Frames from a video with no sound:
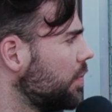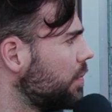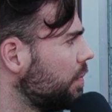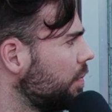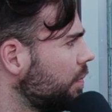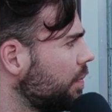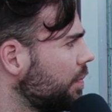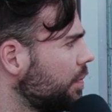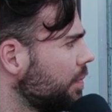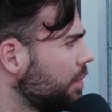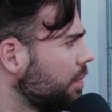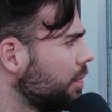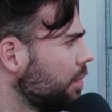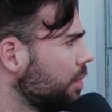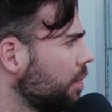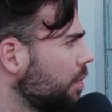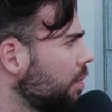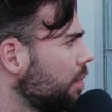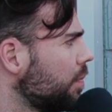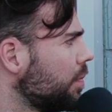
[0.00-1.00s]

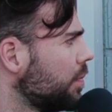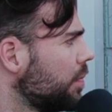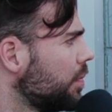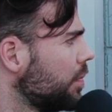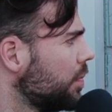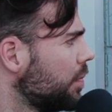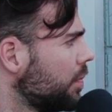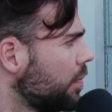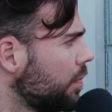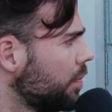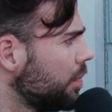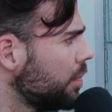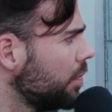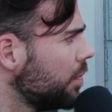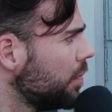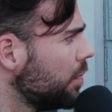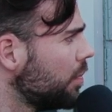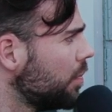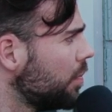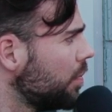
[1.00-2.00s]

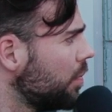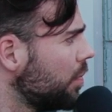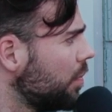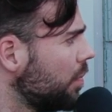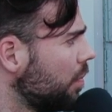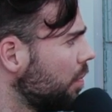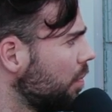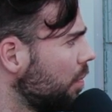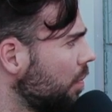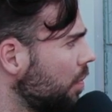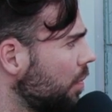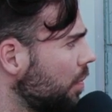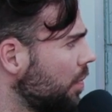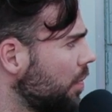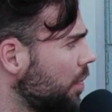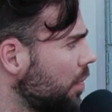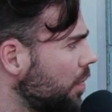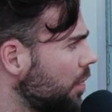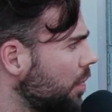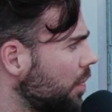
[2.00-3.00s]

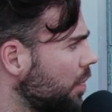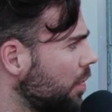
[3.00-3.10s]
No words are spoken by the person on screen.